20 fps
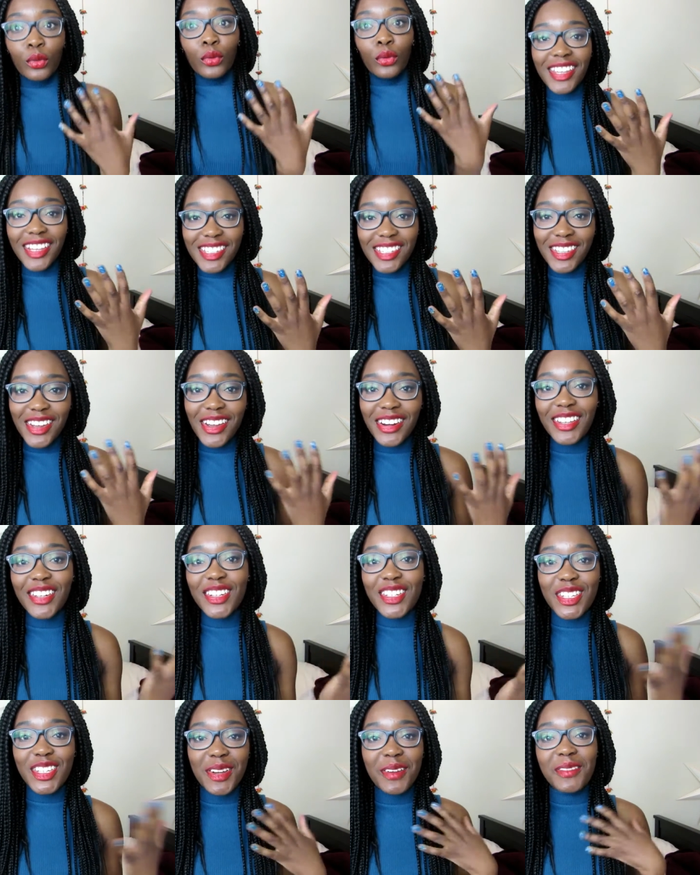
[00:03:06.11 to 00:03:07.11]
that's the only
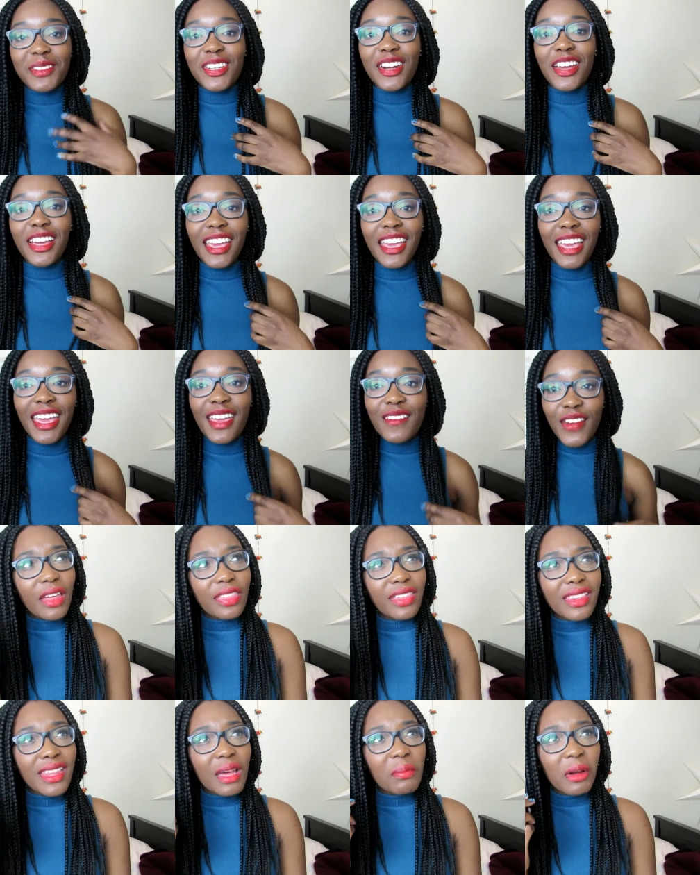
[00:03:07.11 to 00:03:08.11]
description I can give. I
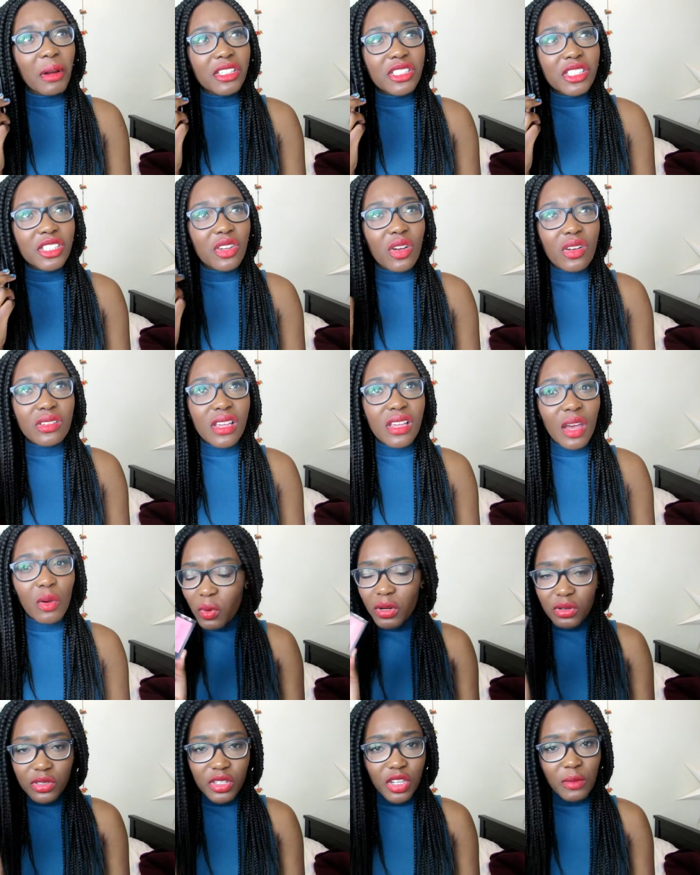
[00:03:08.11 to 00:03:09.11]
think their blushes cost like
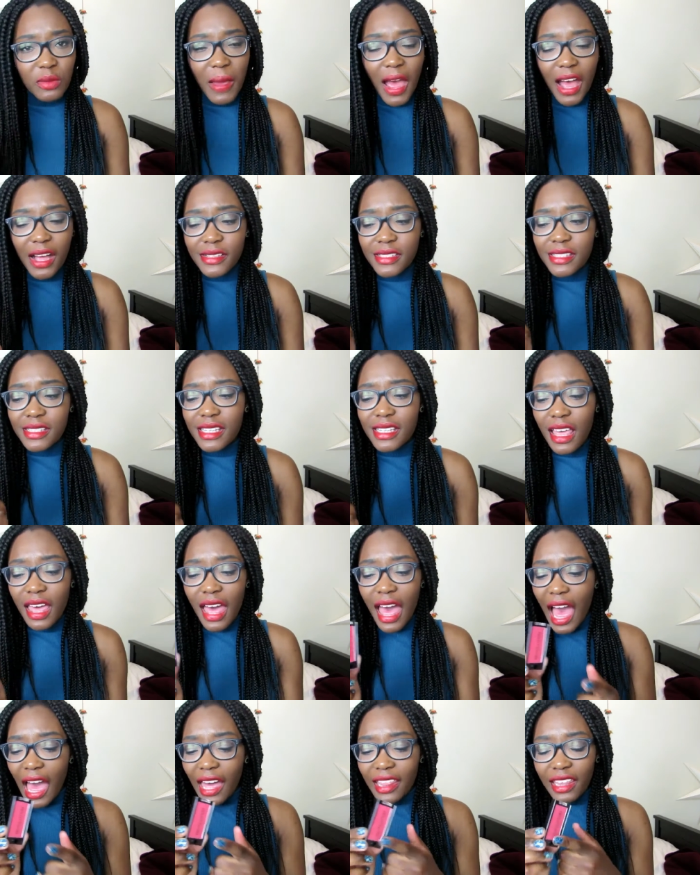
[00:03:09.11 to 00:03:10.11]
£1 or £2,
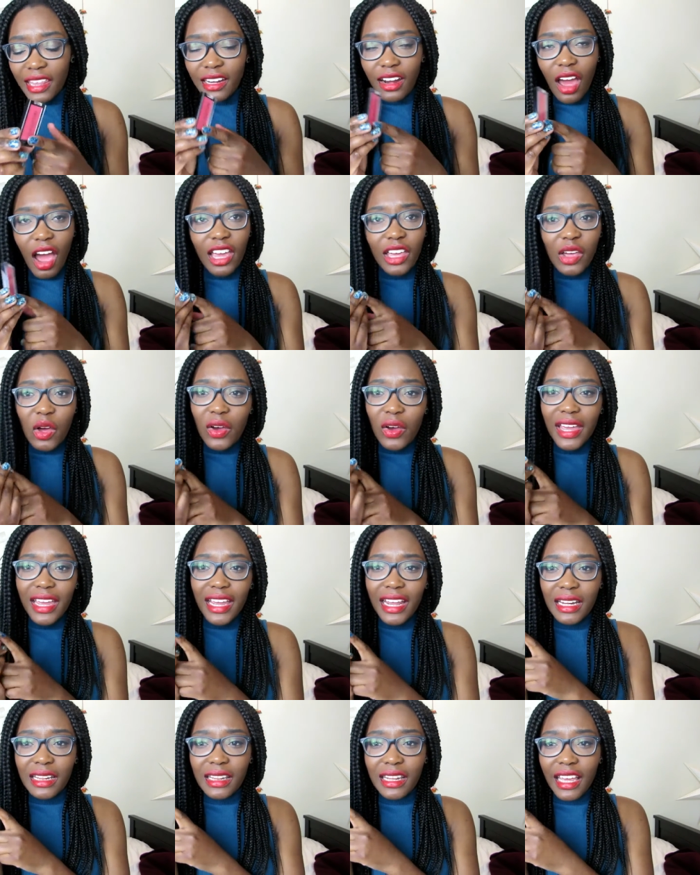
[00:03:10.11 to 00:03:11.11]
and then I got
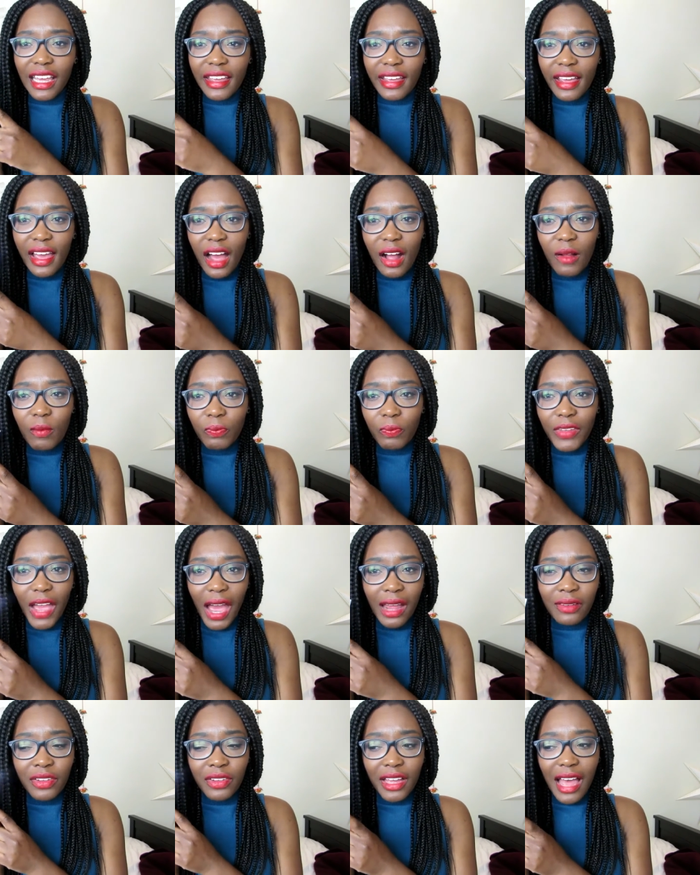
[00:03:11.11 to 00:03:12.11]
it in the
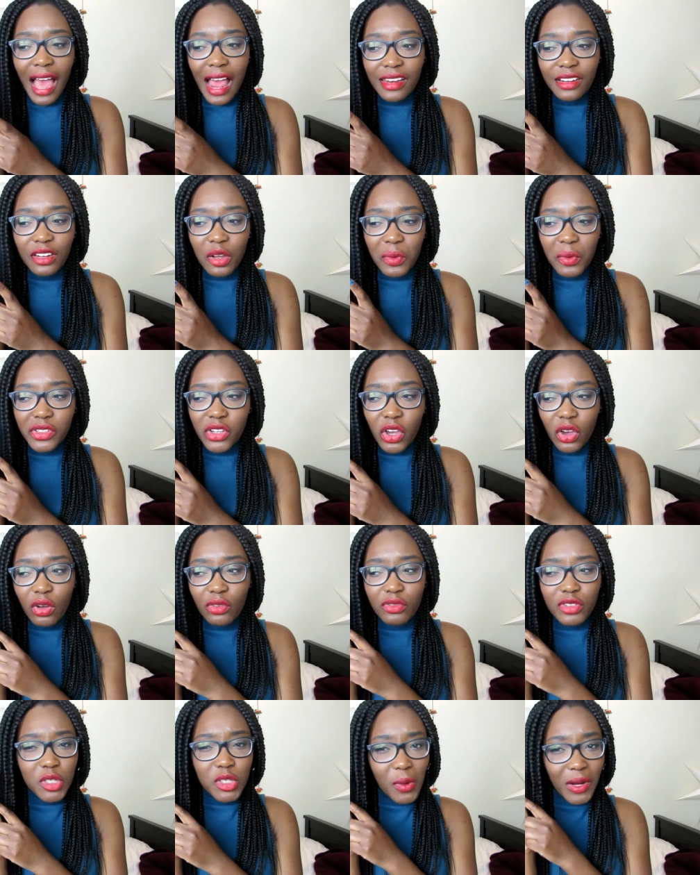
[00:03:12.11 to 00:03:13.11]
advent calendar, which I
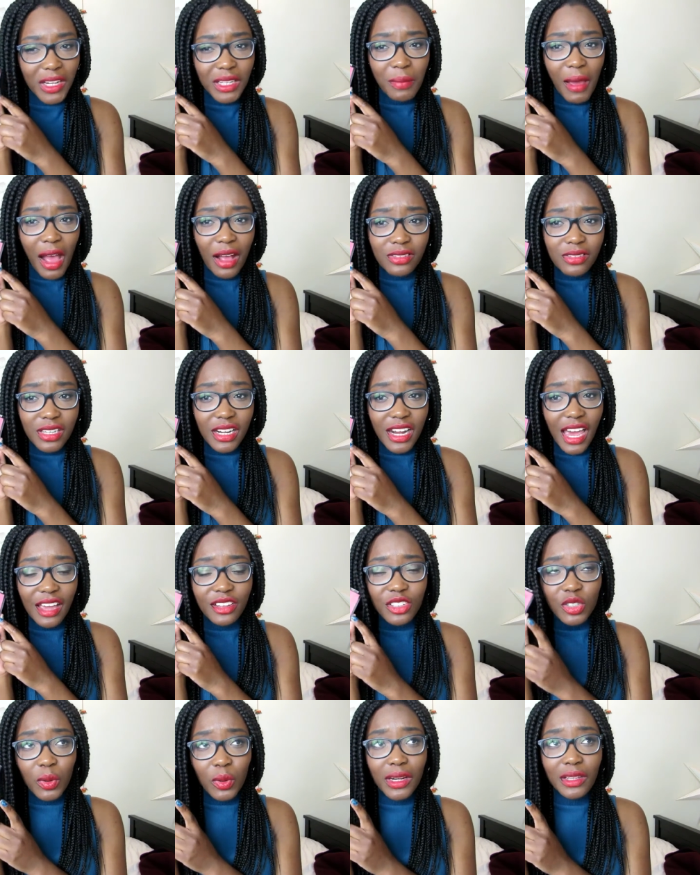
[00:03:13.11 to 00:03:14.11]
got for £20, and it
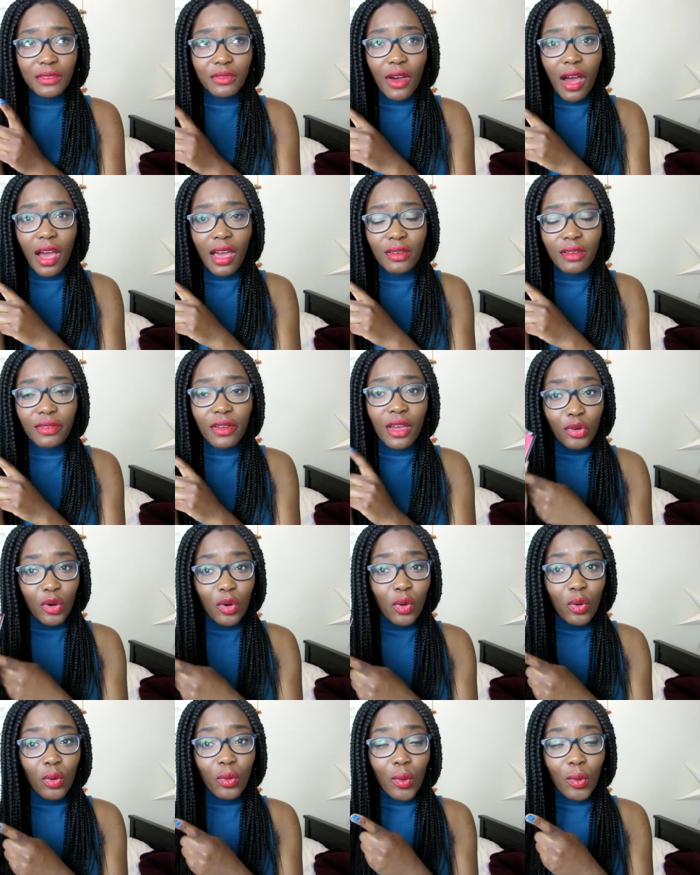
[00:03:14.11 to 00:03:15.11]
had 25
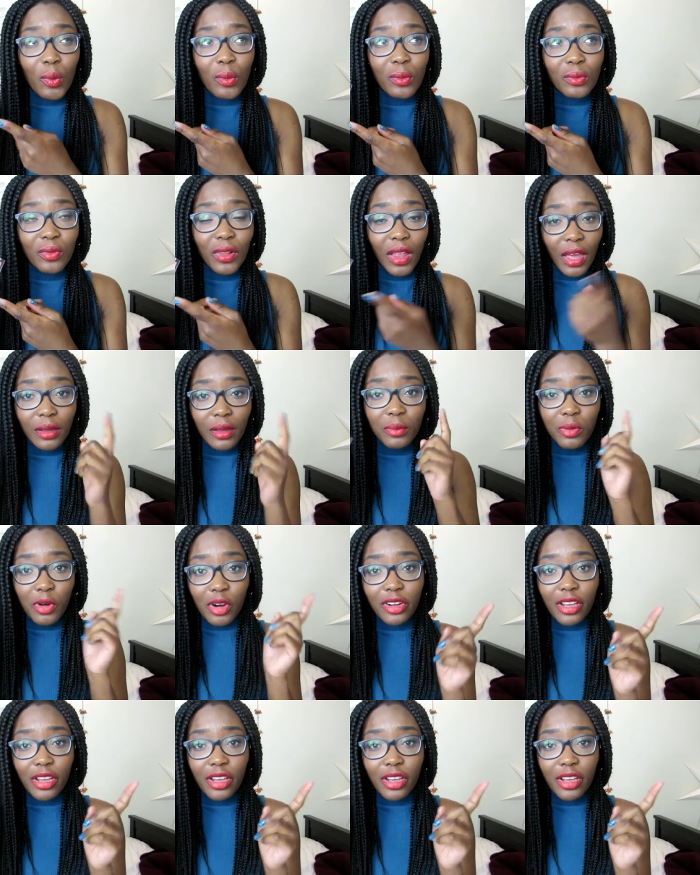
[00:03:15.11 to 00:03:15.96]
full like